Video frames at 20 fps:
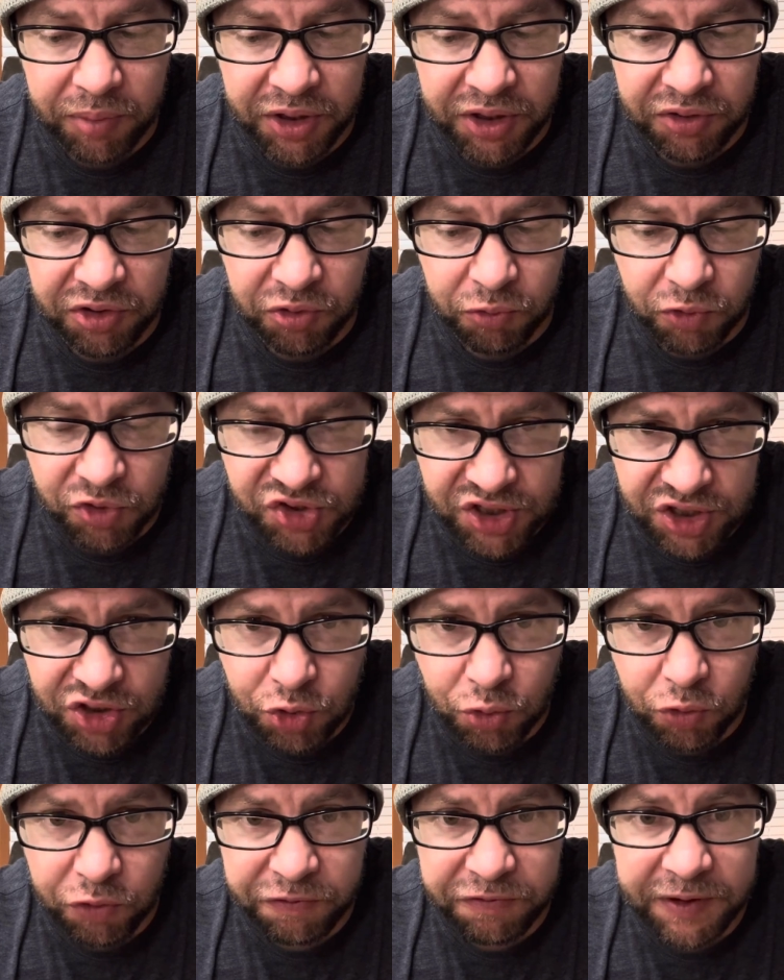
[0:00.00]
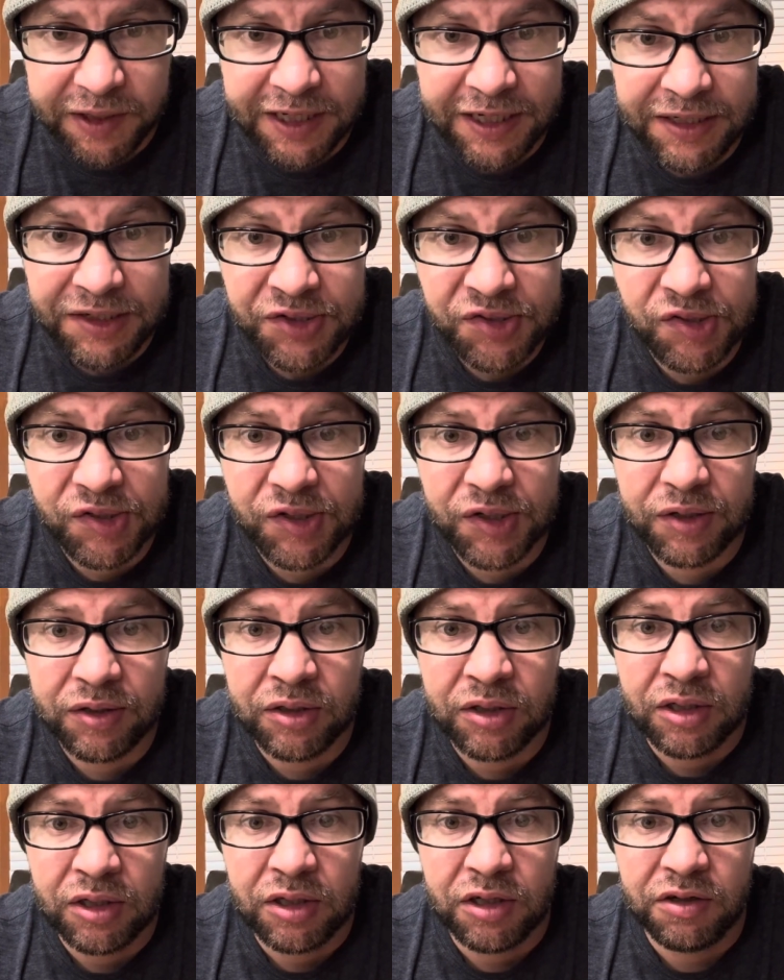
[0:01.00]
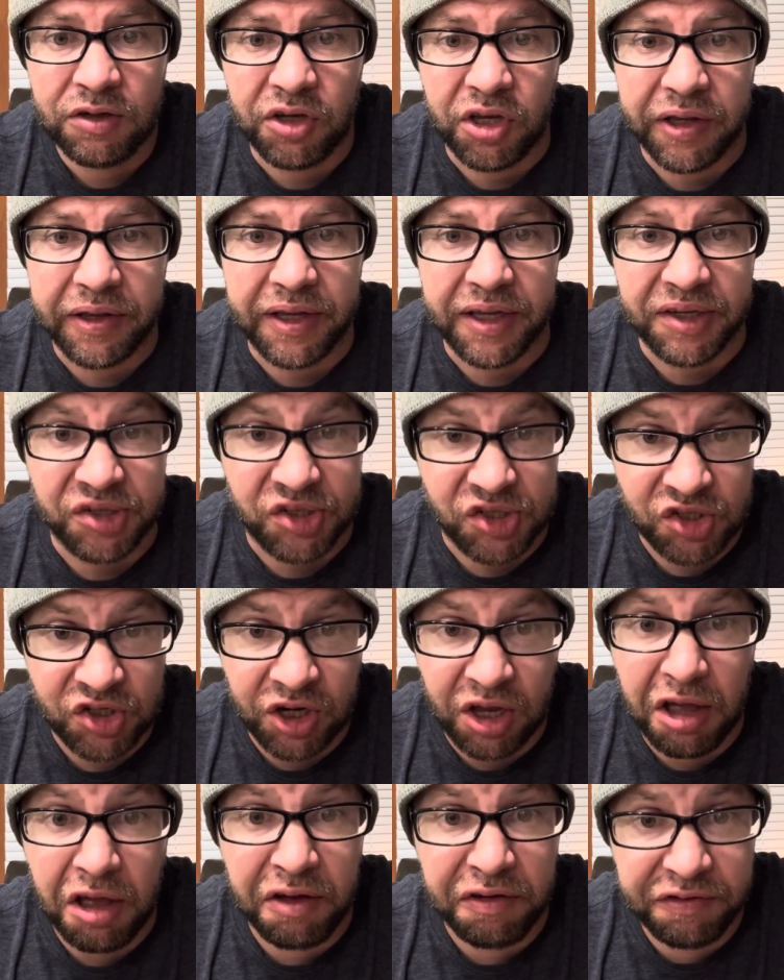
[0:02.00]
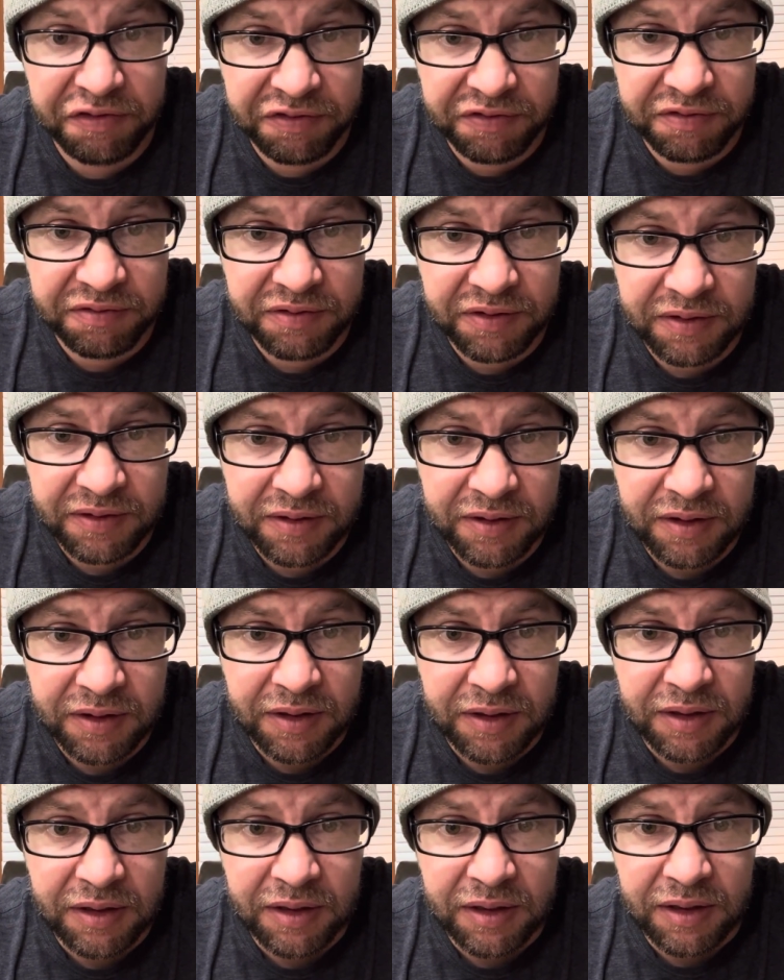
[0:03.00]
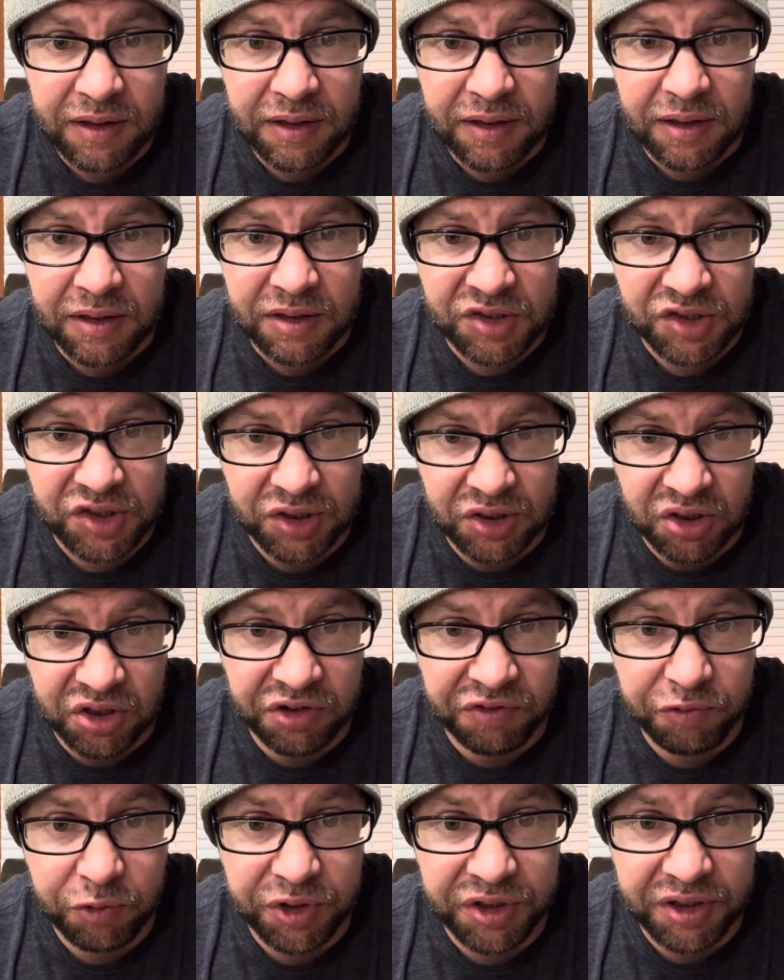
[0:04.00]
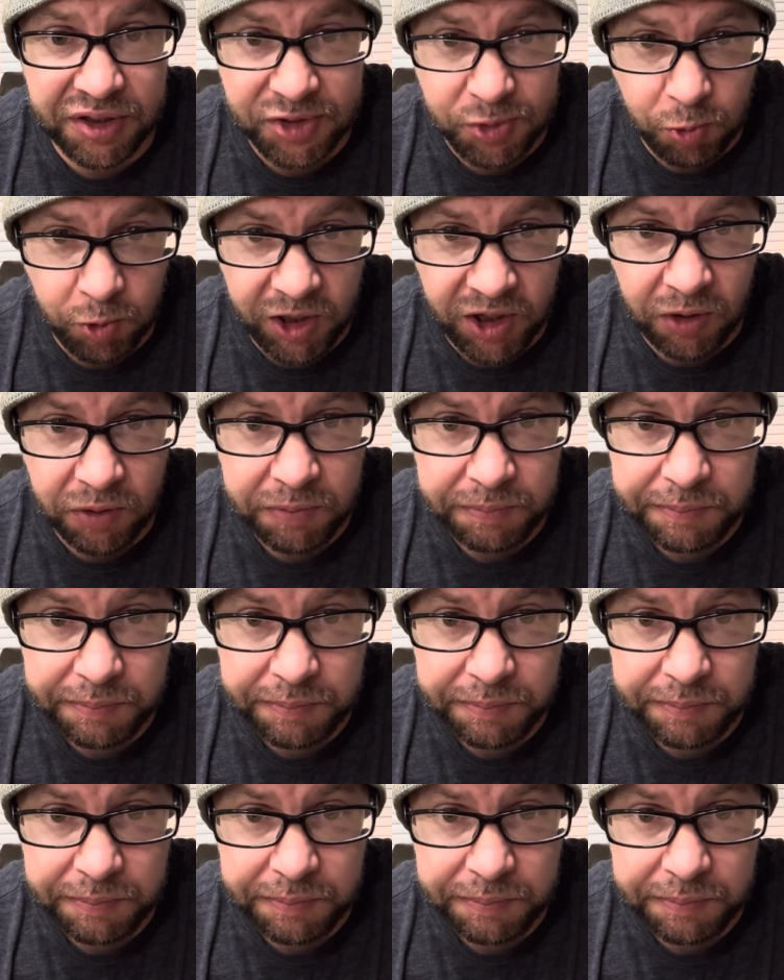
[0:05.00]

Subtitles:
the residual phase is tough to live with as well.